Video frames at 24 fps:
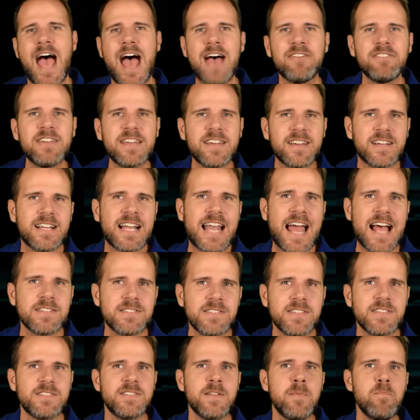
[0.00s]
Having a cloud
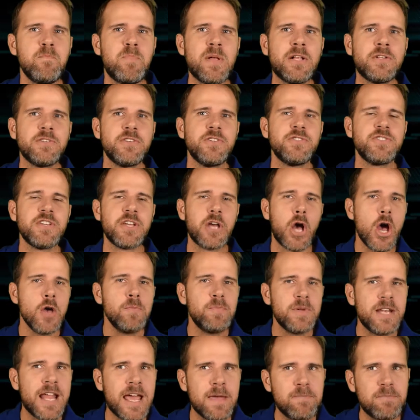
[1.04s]
system built using
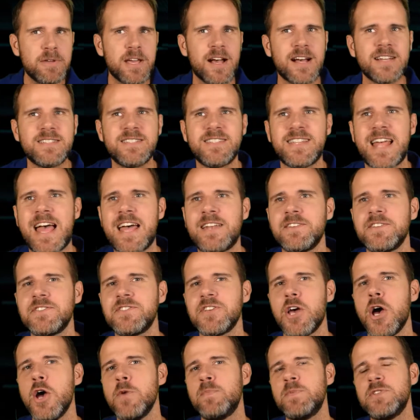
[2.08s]
open API
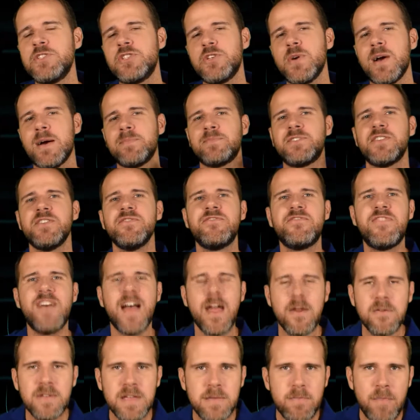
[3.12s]
standards opens you up to
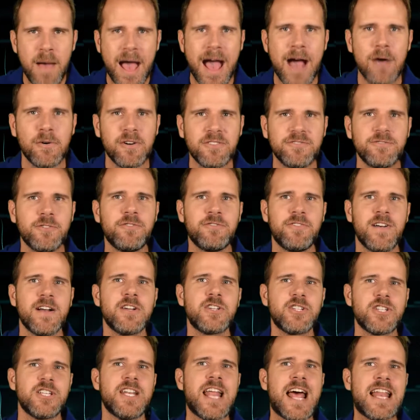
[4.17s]
very powerful
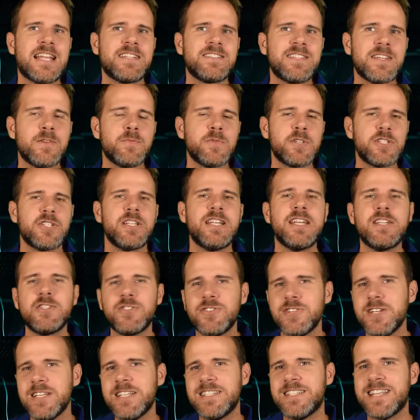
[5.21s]
functionality which
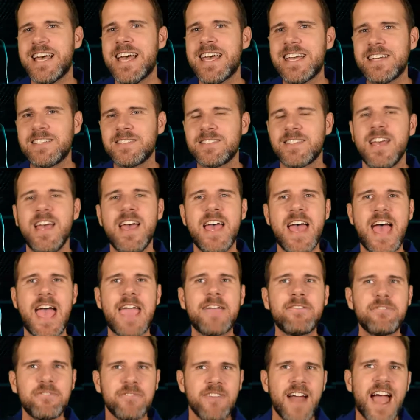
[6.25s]
literally takes
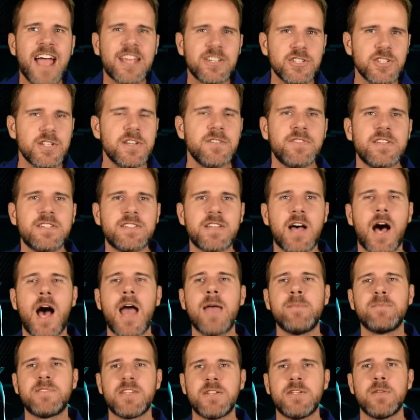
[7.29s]
a fraction of the
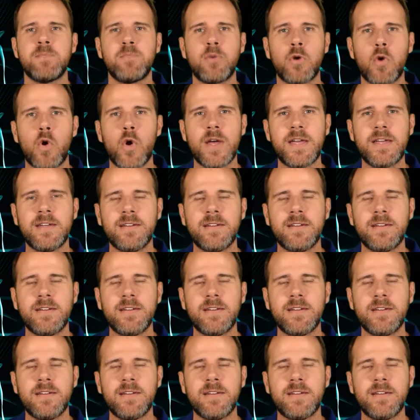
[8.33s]
time to deploy.